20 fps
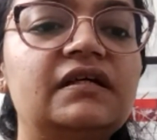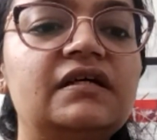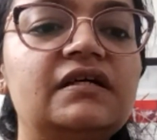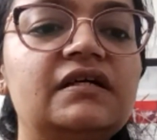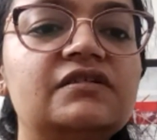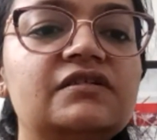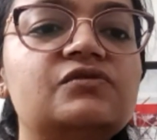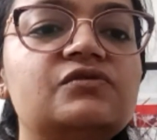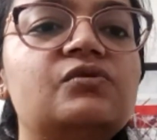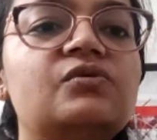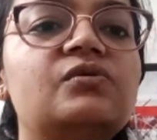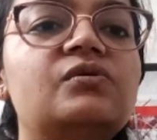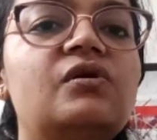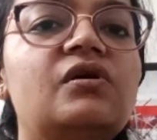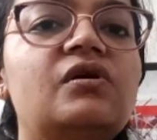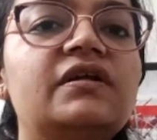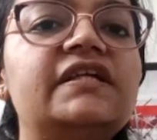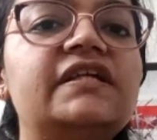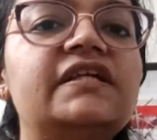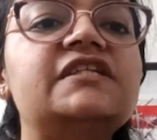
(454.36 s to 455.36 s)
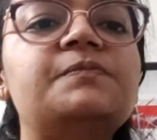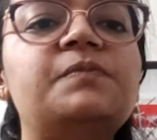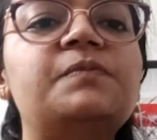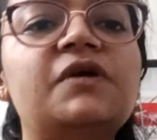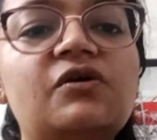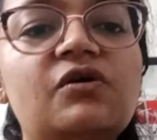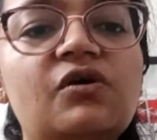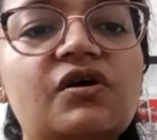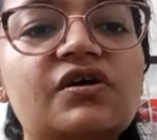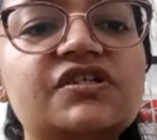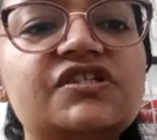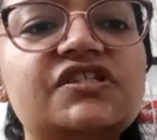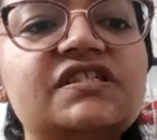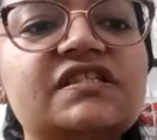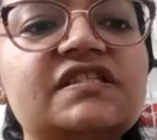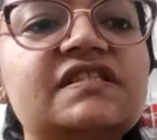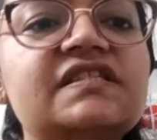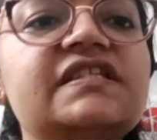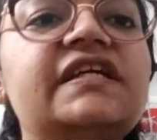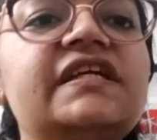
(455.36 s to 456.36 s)
So all these
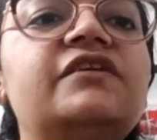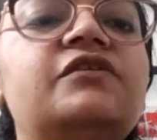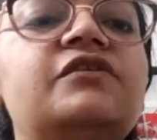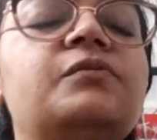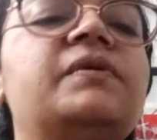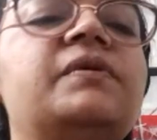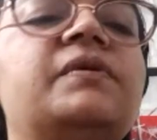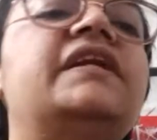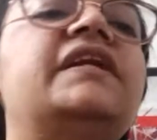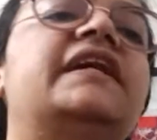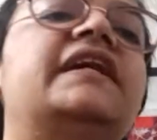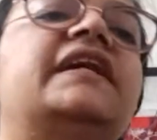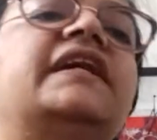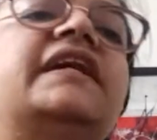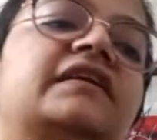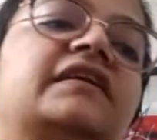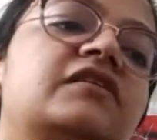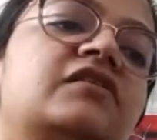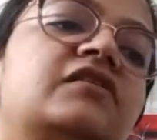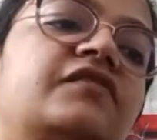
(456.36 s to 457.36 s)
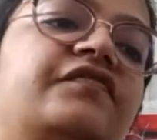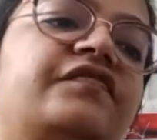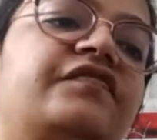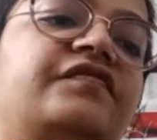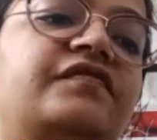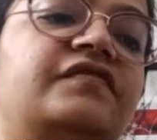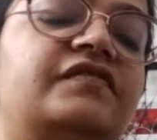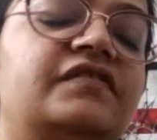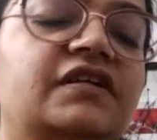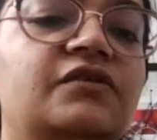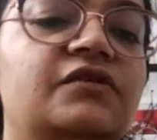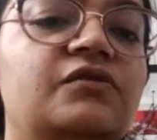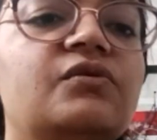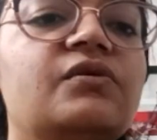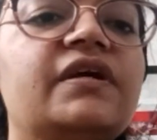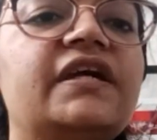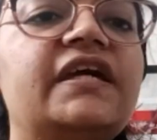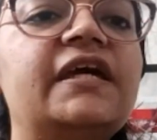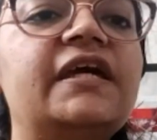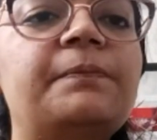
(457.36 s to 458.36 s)
precautions need to be taken of,
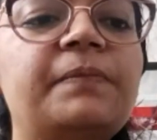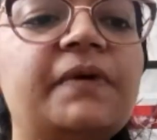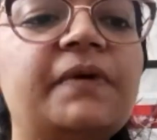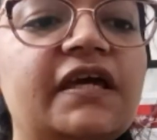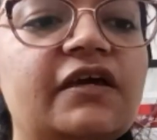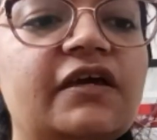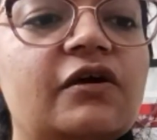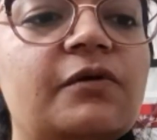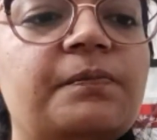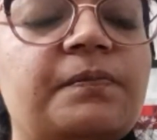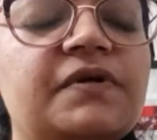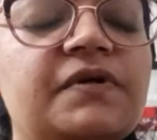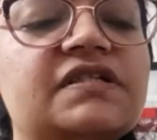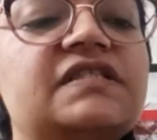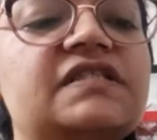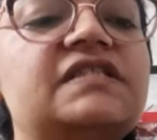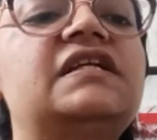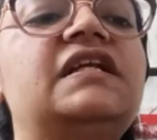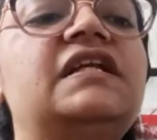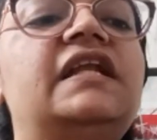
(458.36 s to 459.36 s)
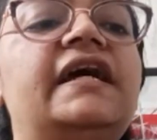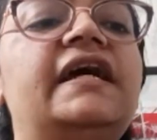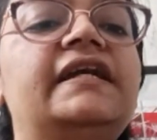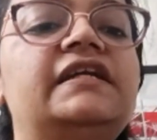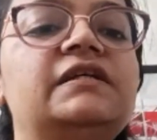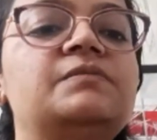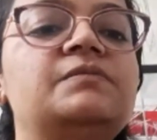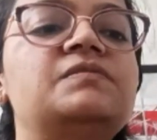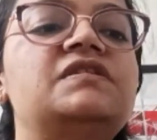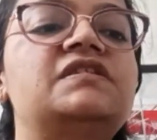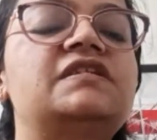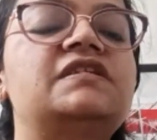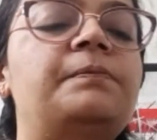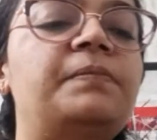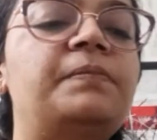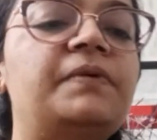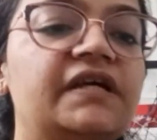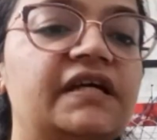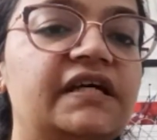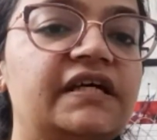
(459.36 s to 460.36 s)
keeping your personal items
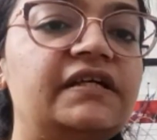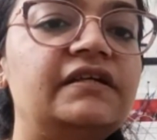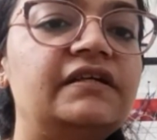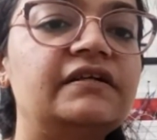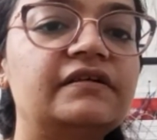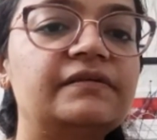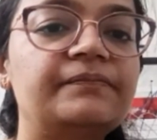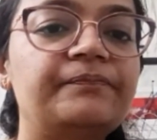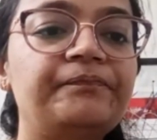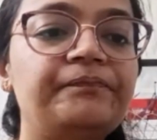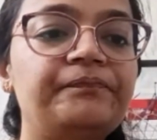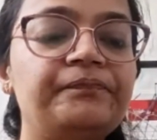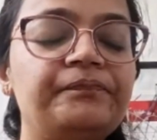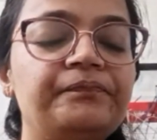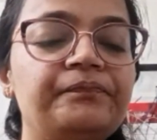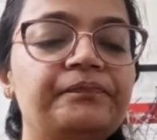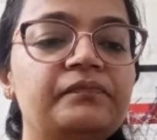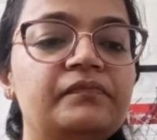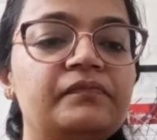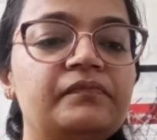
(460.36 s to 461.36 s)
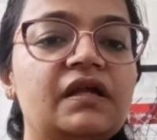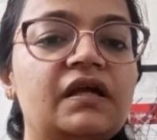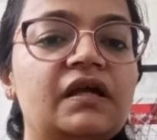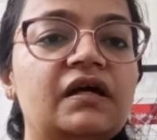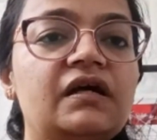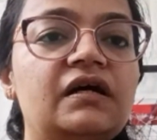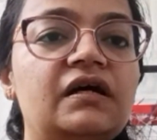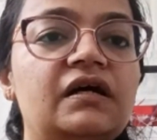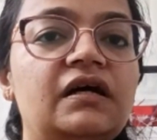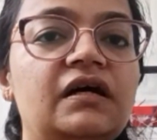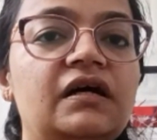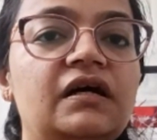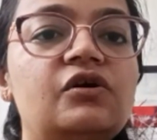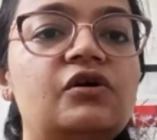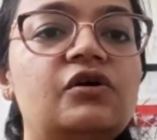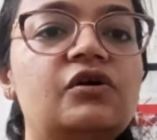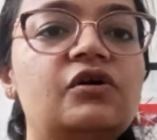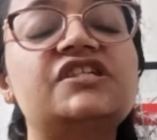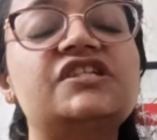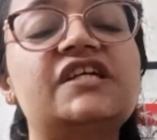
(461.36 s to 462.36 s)
separate,
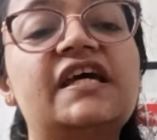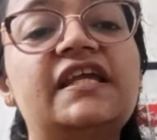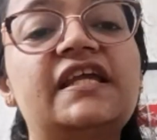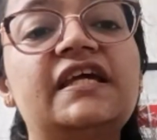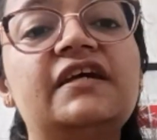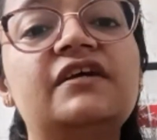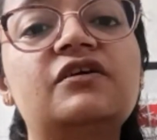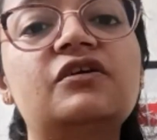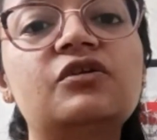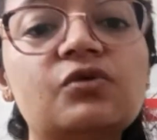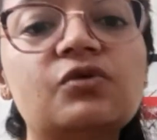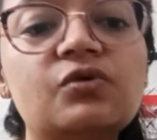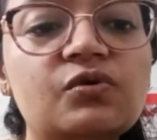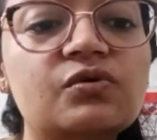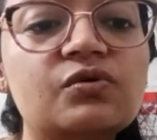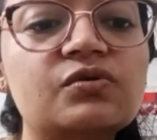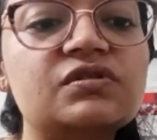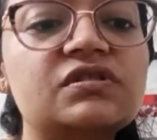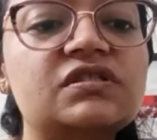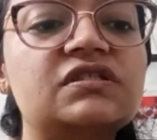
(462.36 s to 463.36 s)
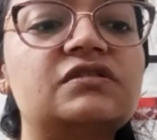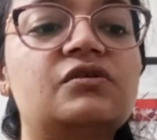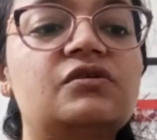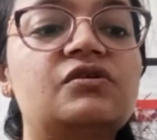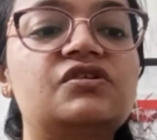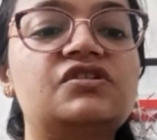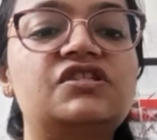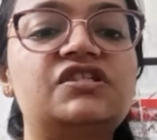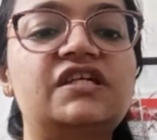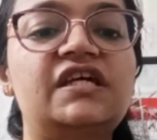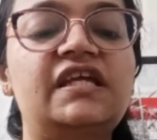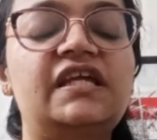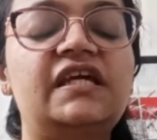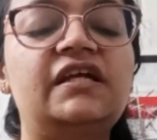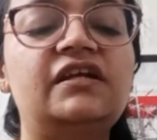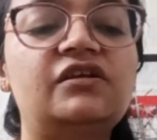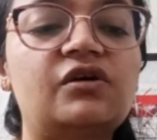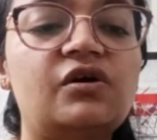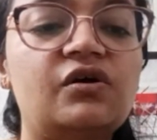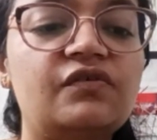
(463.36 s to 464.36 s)
not sharing clothes, not
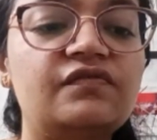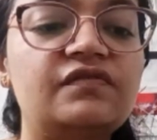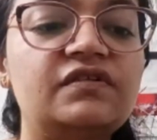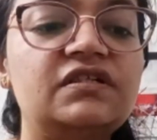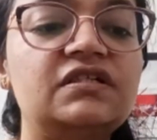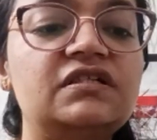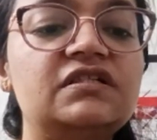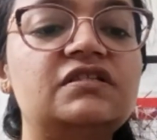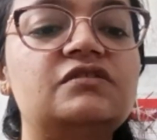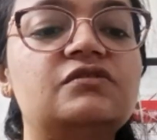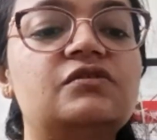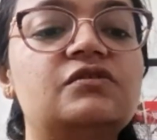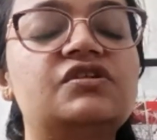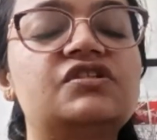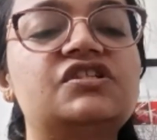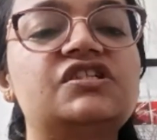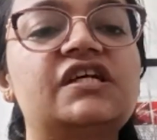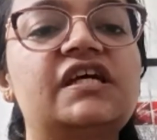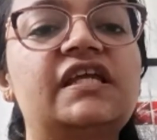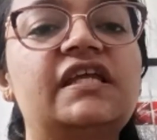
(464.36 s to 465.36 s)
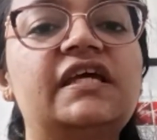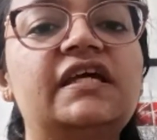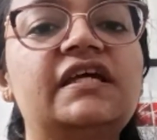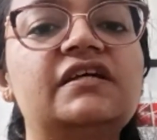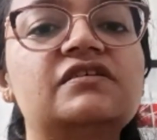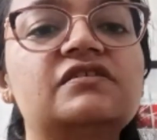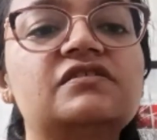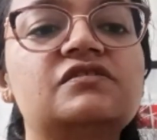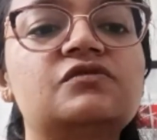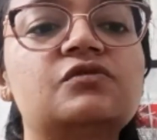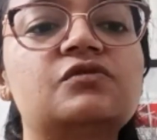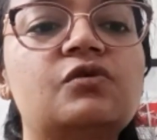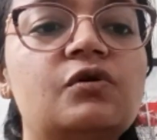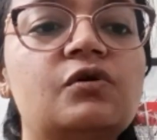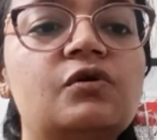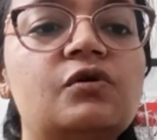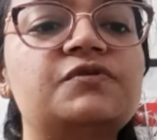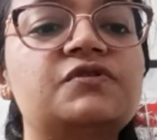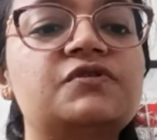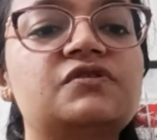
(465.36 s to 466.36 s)
sharing towels, not sharing
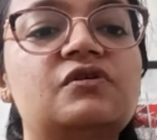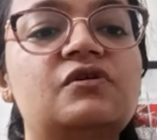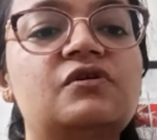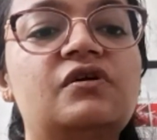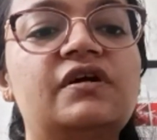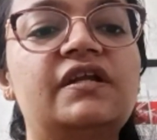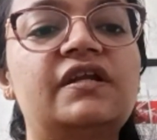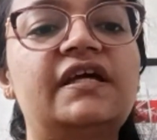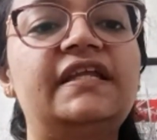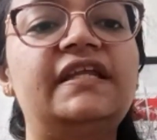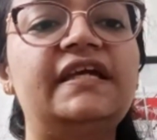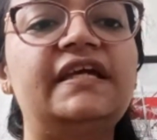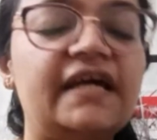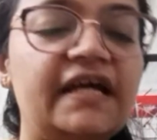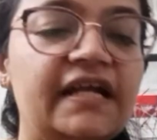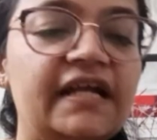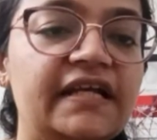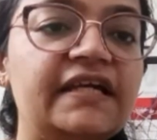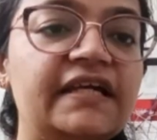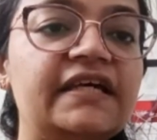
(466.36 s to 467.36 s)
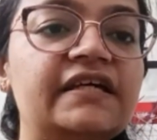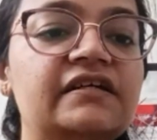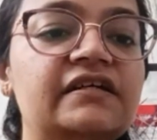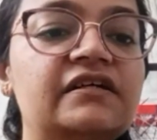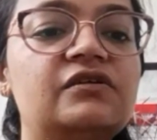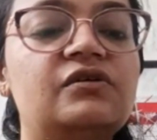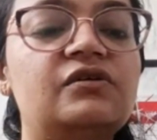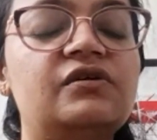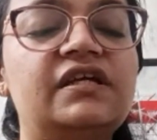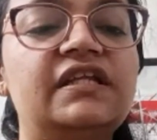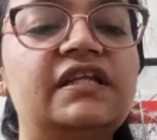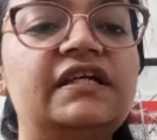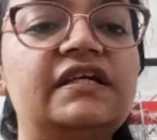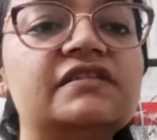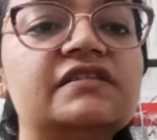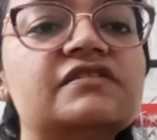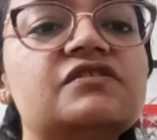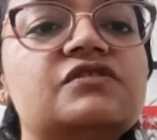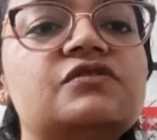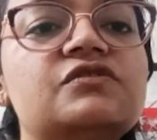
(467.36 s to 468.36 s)
soaps or any headgear or
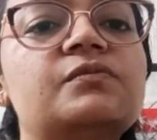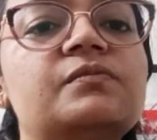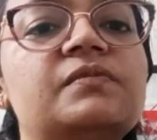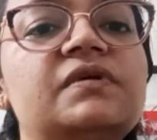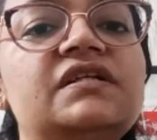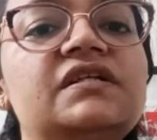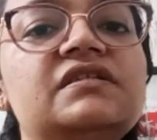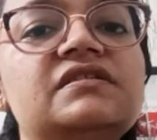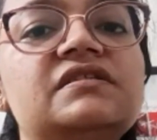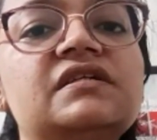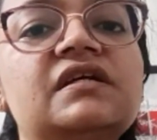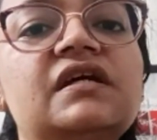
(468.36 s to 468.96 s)
any instruments.